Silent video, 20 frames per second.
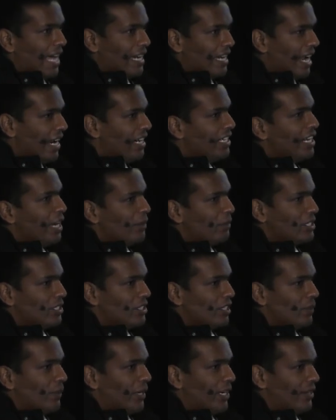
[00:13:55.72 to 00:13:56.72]

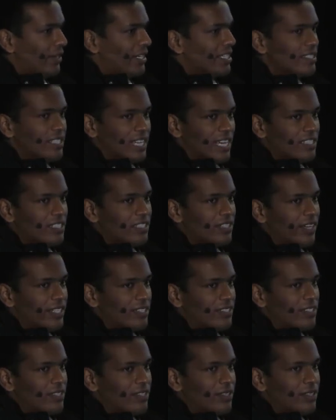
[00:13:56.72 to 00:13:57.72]
n-dimensional matrix as a
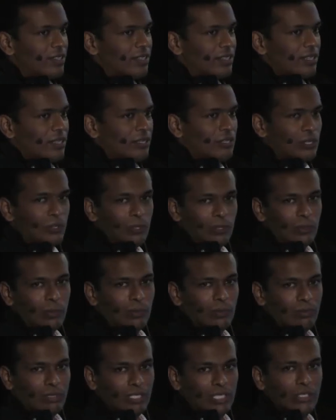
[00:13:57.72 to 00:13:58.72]
tensor.
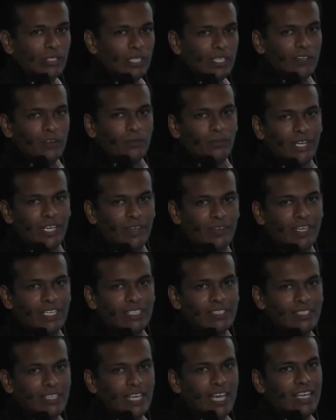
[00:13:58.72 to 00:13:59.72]
So you think of
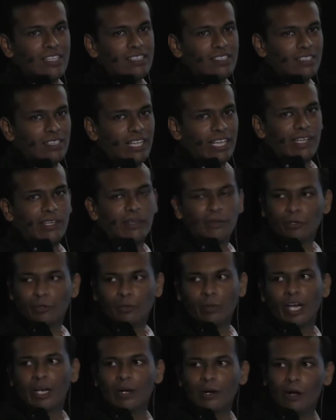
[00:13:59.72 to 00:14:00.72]
matrix as
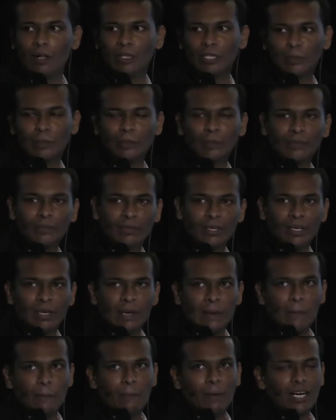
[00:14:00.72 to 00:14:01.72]
row by column,
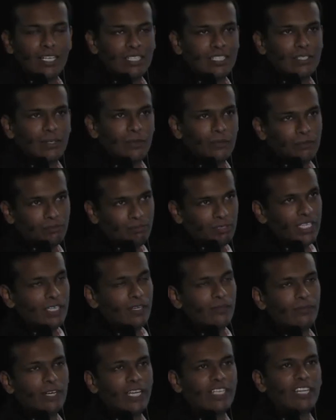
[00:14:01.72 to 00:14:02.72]
but
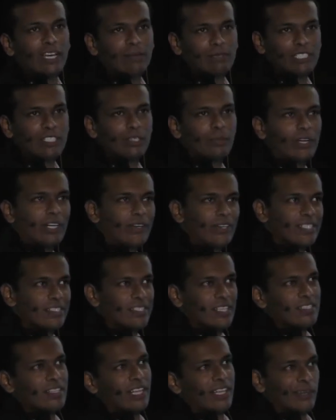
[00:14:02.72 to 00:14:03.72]
think of n-dimensional
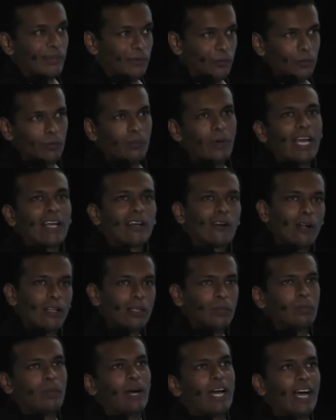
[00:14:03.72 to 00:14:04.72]
matrix as row by
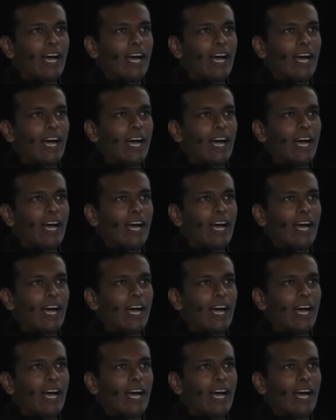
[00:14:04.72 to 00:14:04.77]
column